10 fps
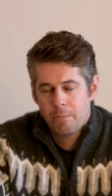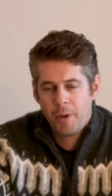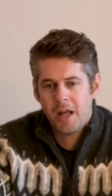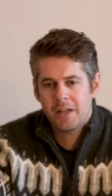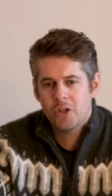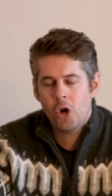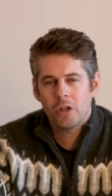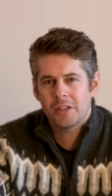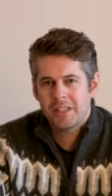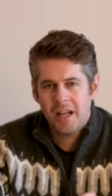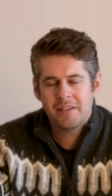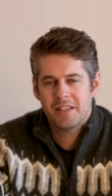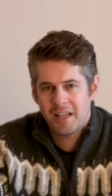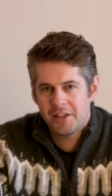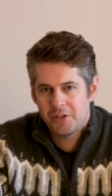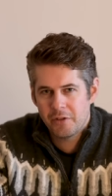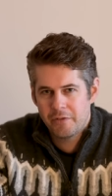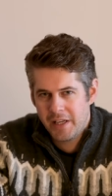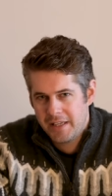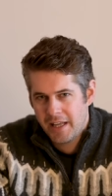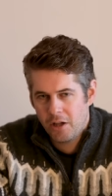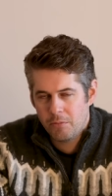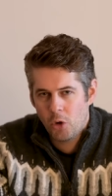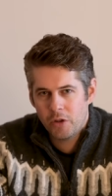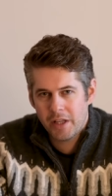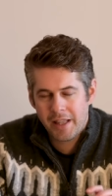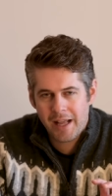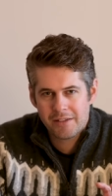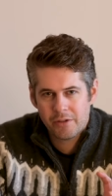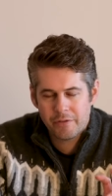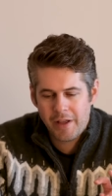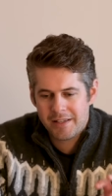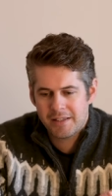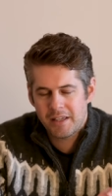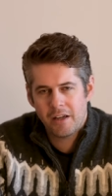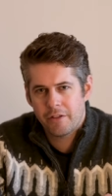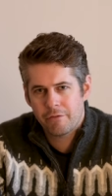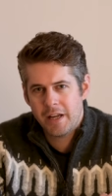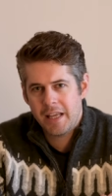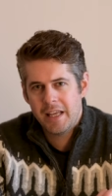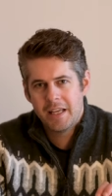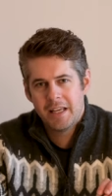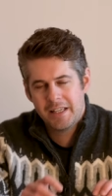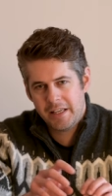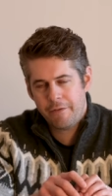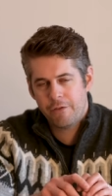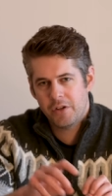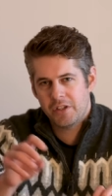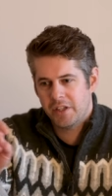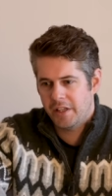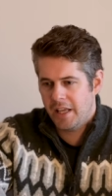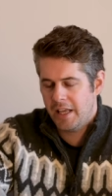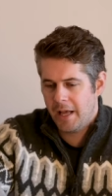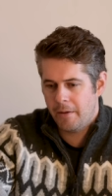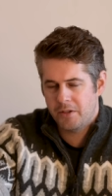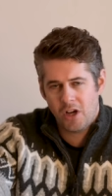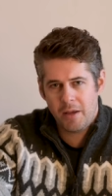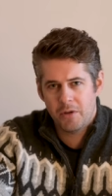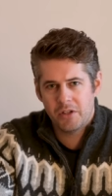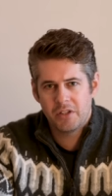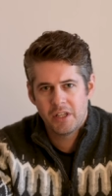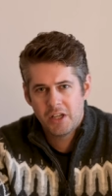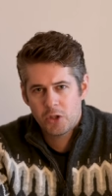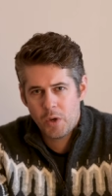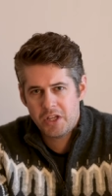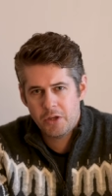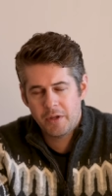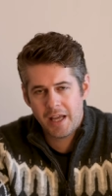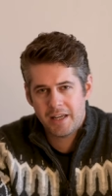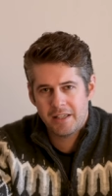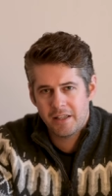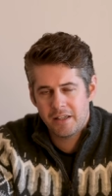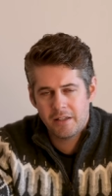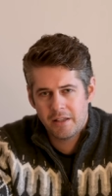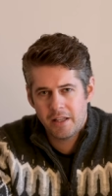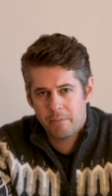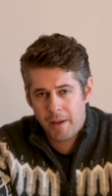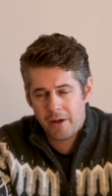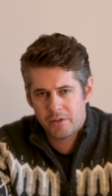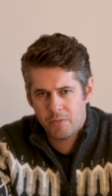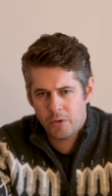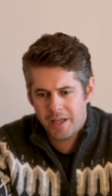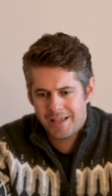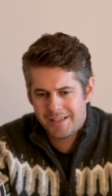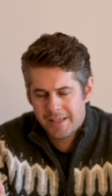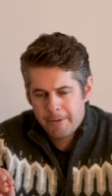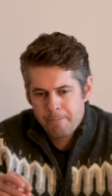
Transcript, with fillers: But not tons and tons of detail more. That, that sort of Esotar 3 difference to the uh, diamond tweeter you get in the, the Bowers & Wilkins,